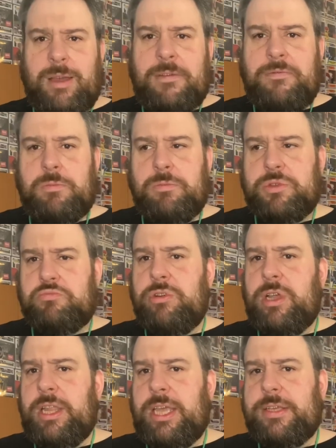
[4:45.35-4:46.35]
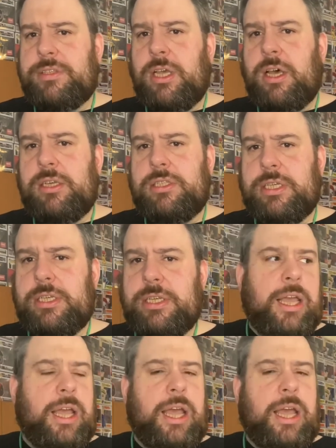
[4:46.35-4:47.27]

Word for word: Everyone was really excited,